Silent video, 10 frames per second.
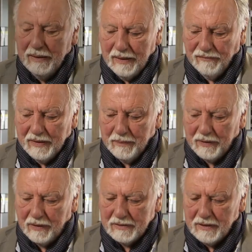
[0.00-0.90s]
love it
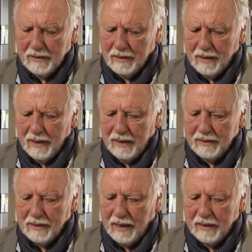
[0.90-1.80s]
because
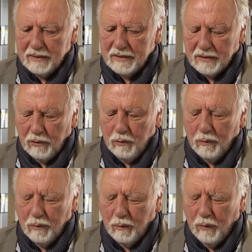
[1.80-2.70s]
it's so
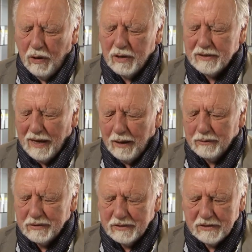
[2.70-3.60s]
worked
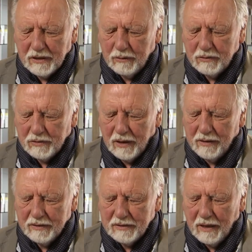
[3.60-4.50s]
out, and so
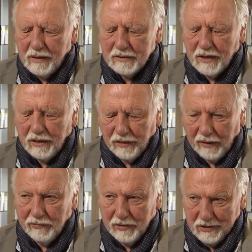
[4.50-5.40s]
there's a
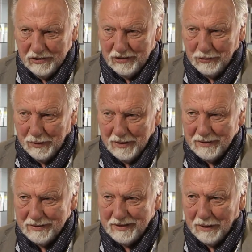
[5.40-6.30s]
thoroughness to it
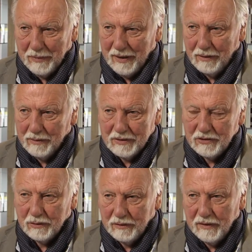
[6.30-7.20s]
somehow.
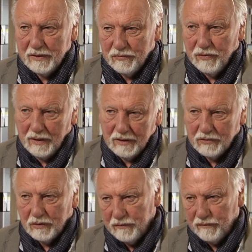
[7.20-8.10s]
It's really
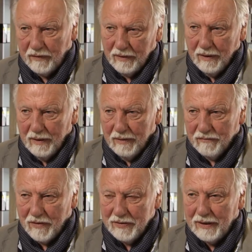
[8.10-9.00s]
sort of
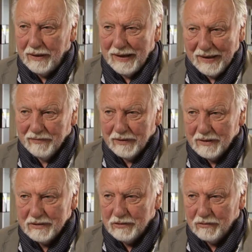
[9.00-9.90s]
very
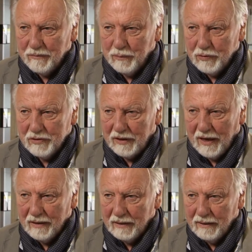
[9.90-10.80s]
cleverly sort of put
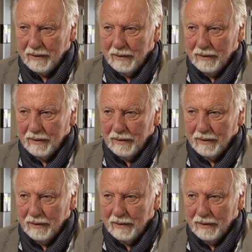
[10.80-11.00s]
together.